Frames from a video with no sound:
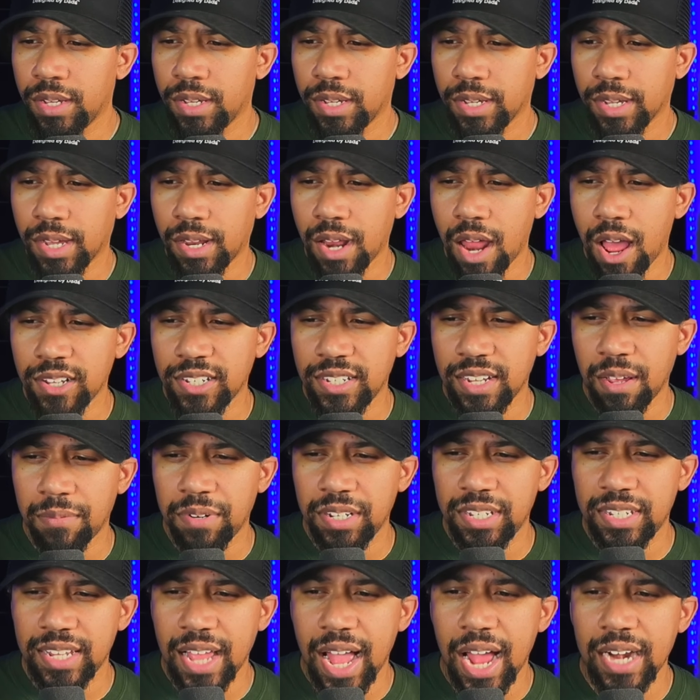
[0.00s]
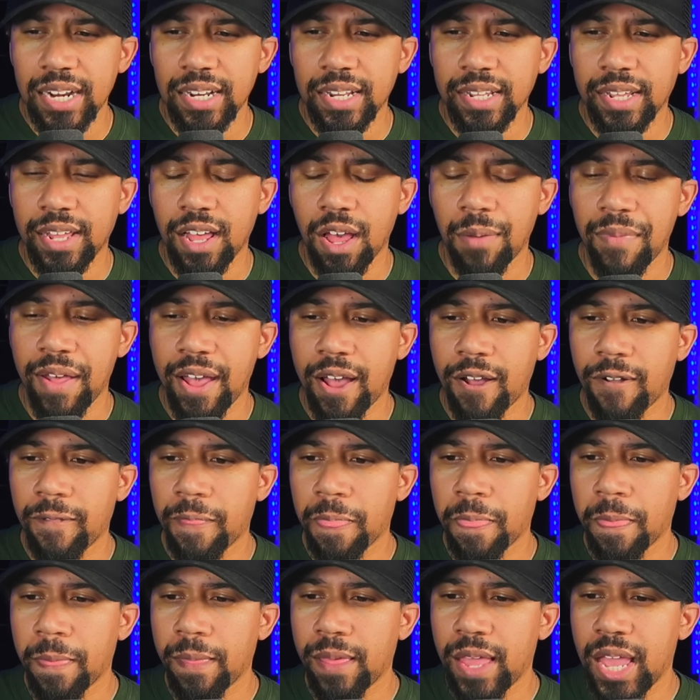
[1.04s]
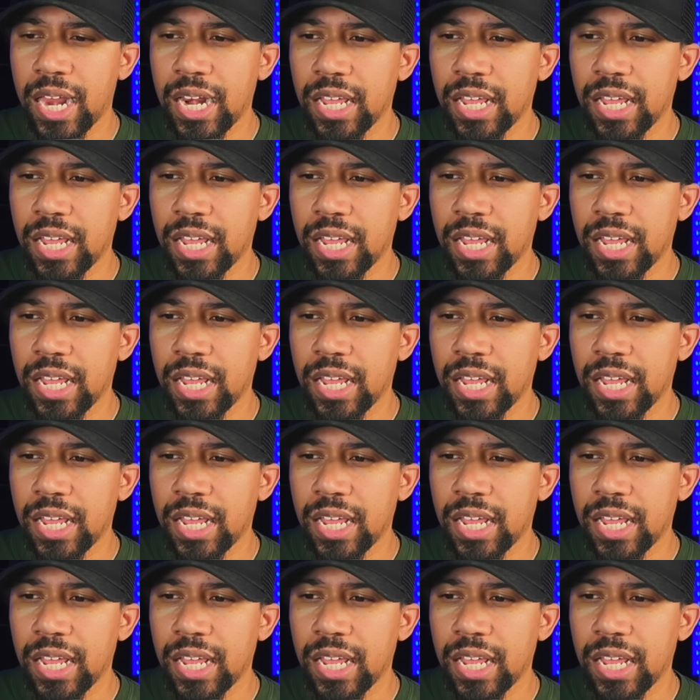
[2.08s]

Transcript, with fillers: Gloss Up decided to come out and